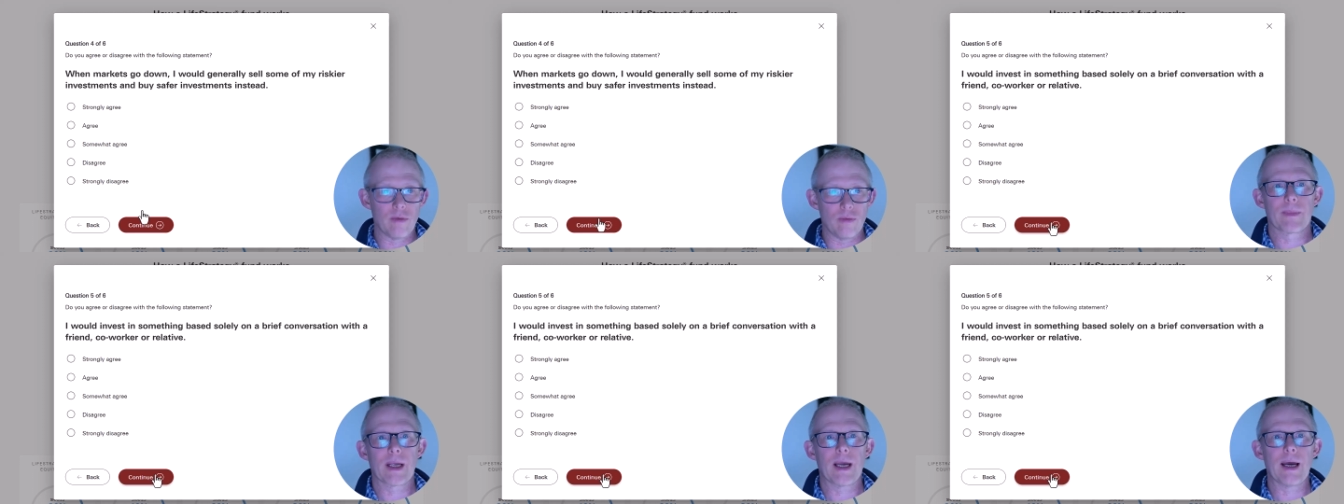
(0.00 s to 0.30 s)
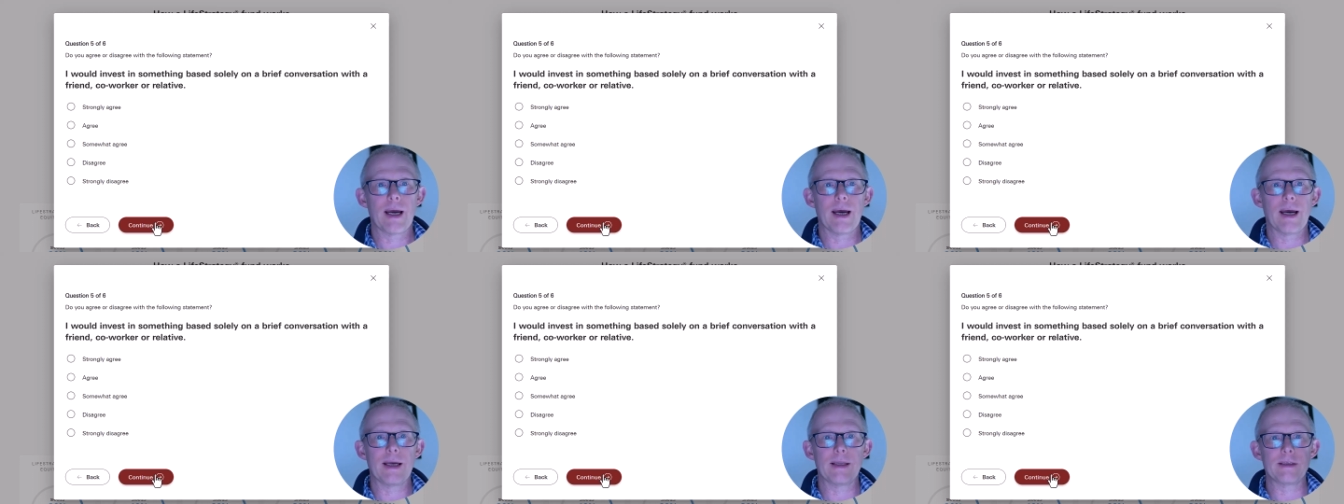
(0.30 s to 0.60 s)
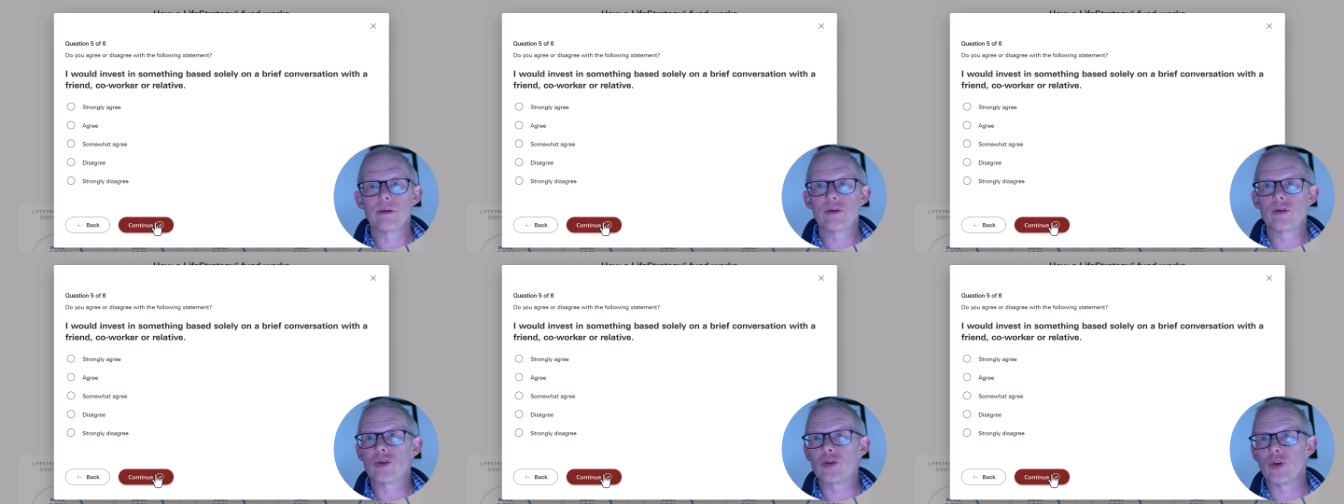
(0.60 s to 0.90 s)
And
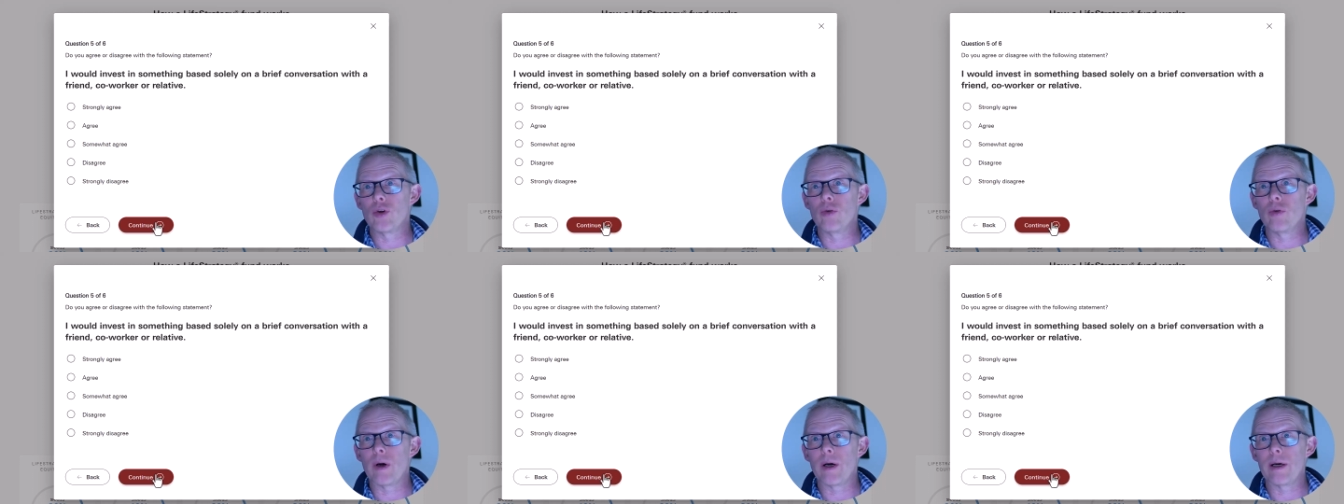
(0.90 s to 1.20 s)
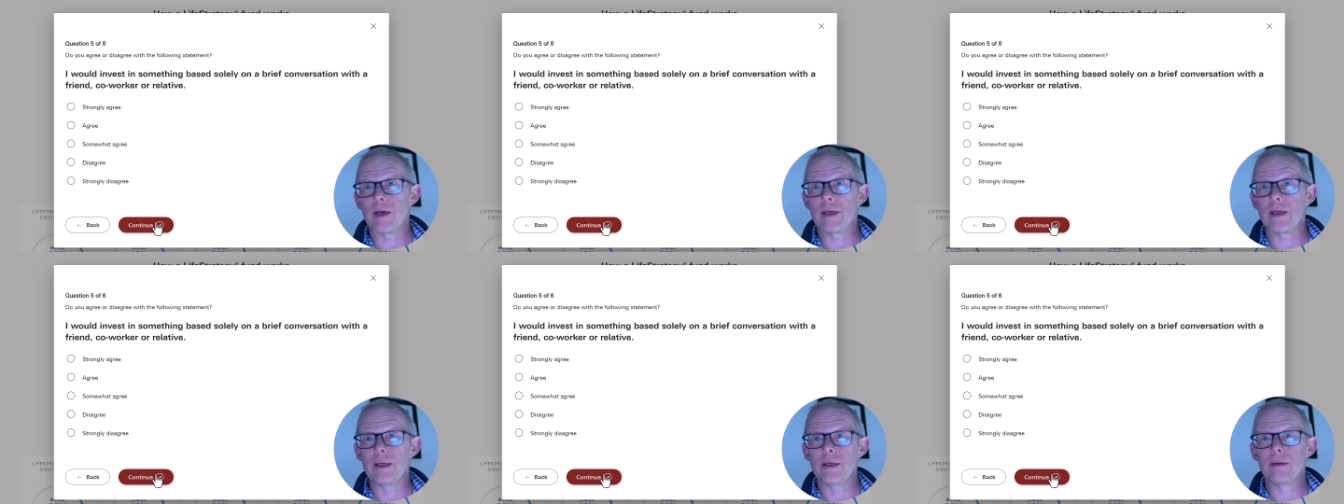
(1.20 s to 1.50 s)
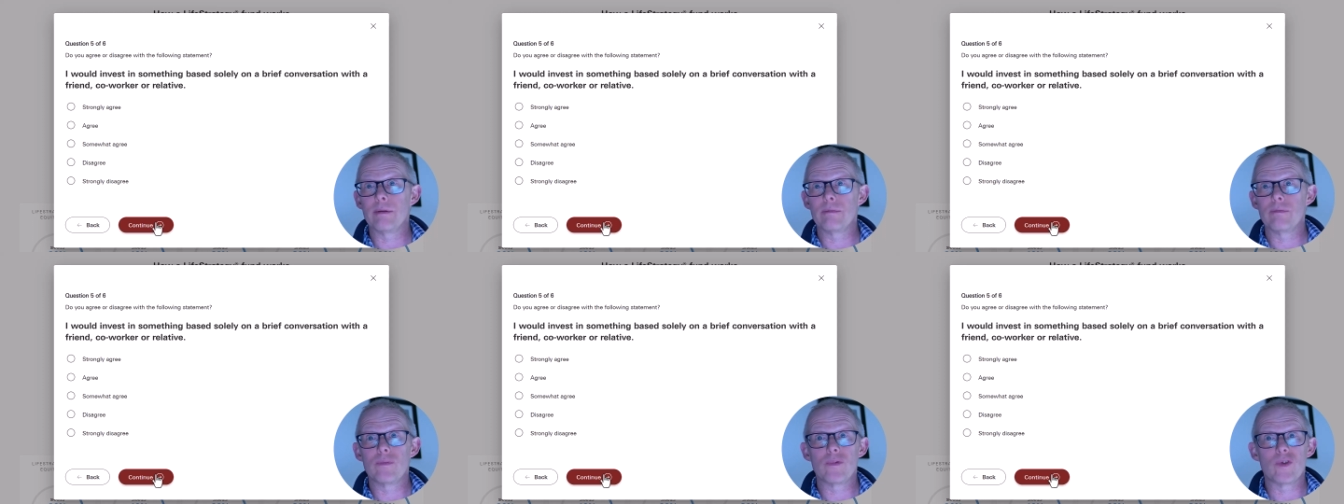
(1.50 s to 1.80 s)
do I
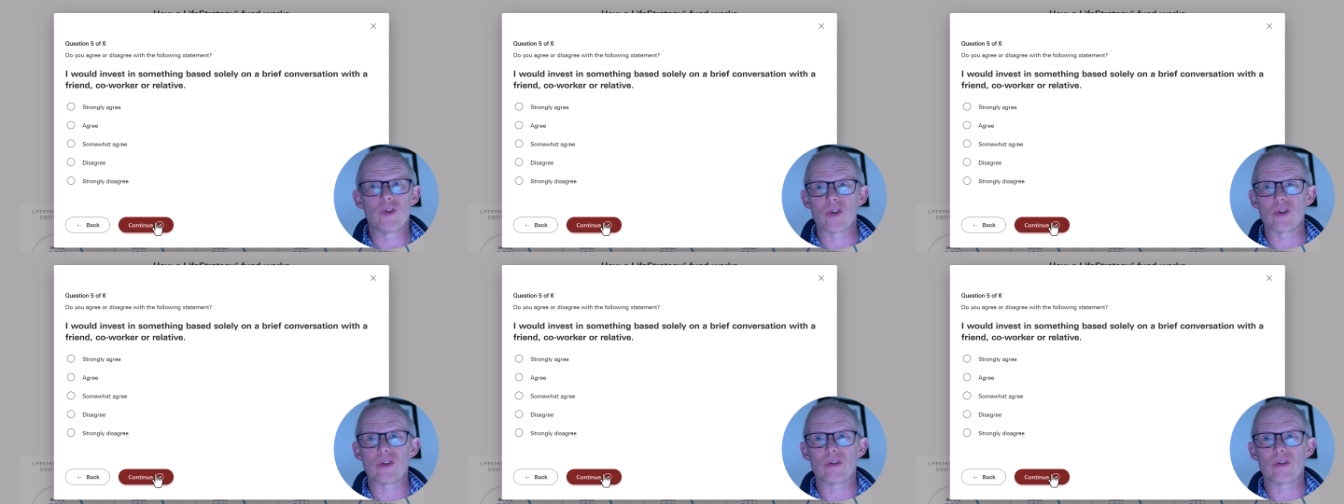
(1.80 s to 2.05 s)
just